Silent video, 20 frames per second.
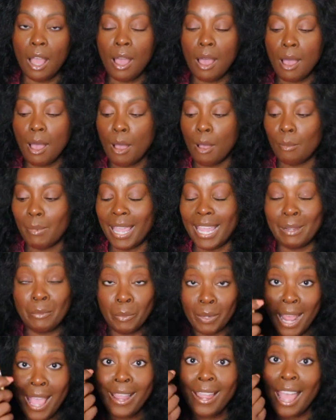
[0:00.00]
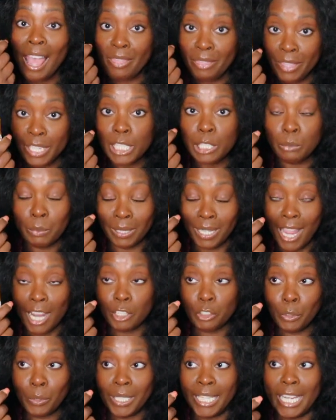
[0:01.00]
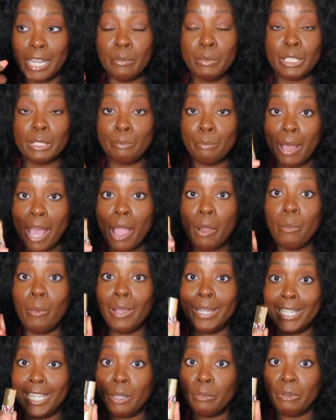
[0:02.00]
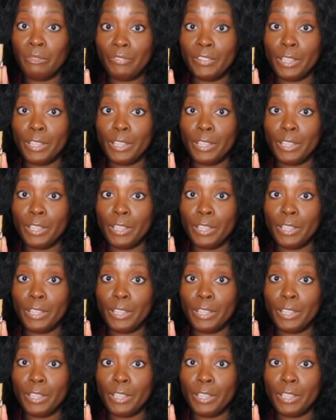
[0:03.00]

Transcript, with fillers: Um, when I got this one actually, it was buy one get one